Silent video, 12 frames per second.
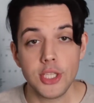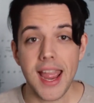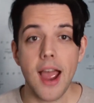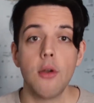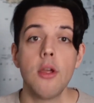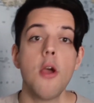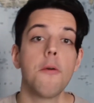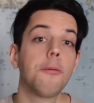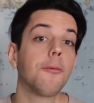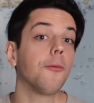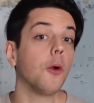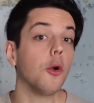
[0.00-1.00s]
down
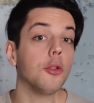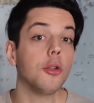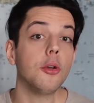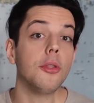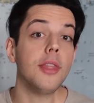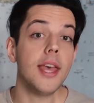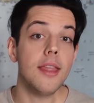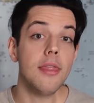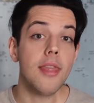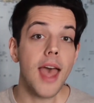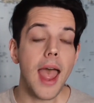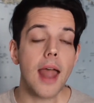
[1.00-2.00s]
further
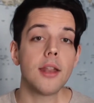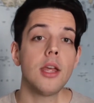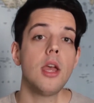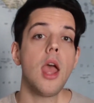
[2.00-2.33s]
than that.